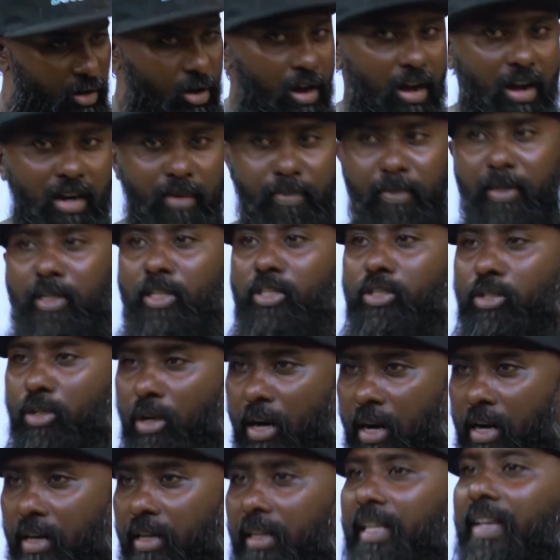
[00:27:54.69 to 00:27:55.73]
God means
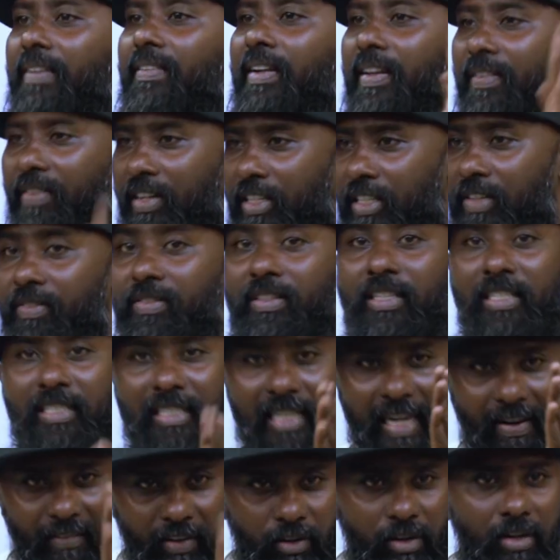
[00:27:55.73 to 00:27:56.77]
God, give reverence. If this
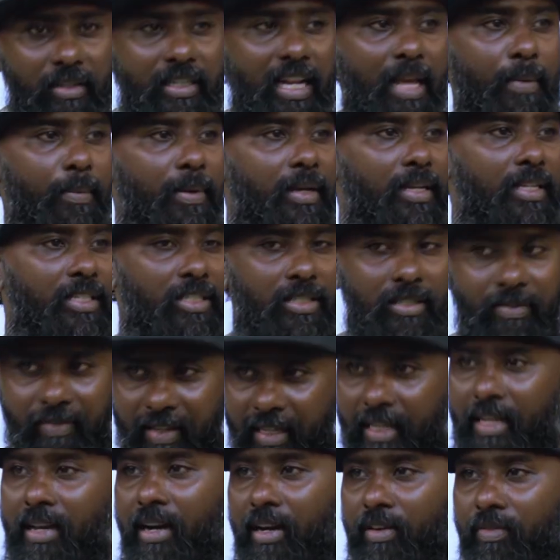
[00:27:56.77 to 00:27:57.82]
11 o'clock timing is
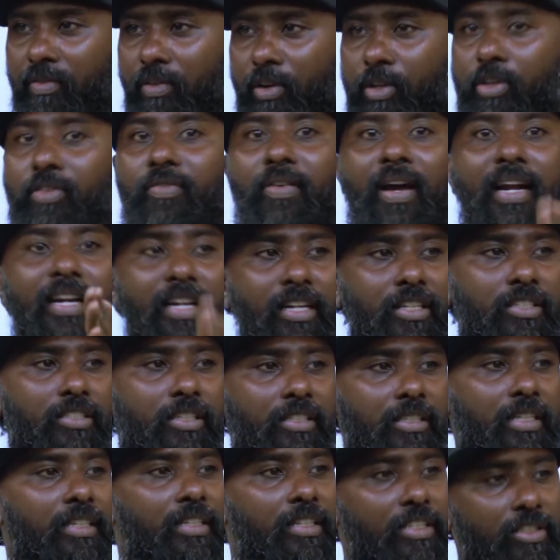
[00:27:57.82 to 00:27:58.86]
very hard for you, find a
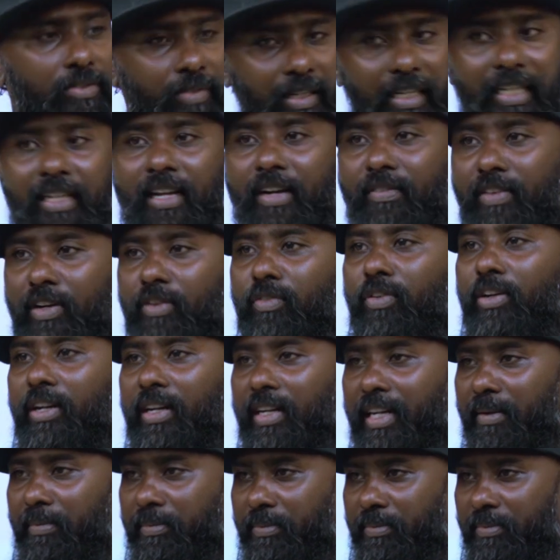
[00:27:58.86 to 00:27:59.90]
church that is very convenient for
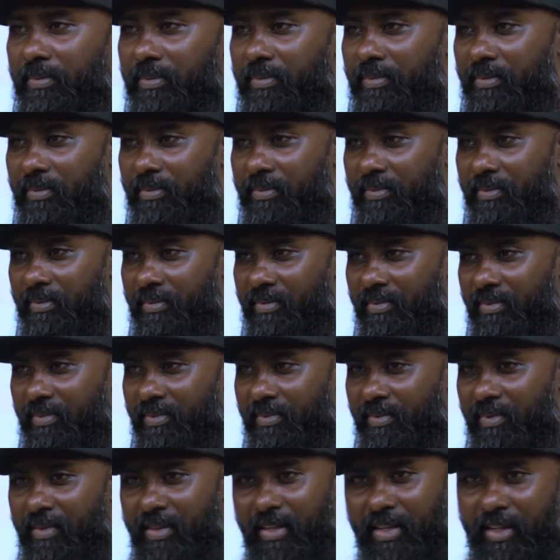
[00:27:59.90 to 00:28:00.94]
your time.
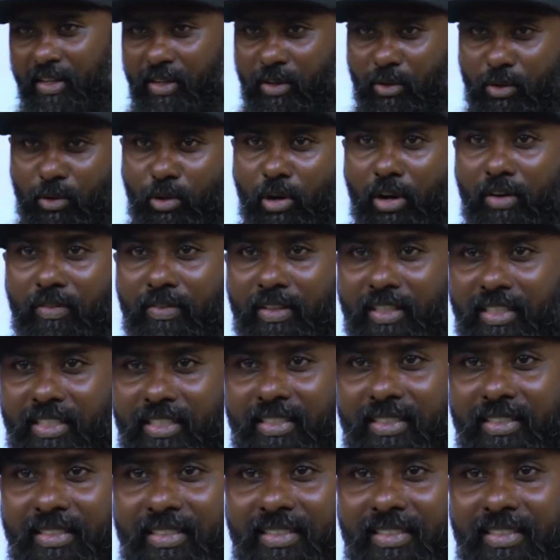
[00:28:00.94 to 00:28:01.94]
No offense.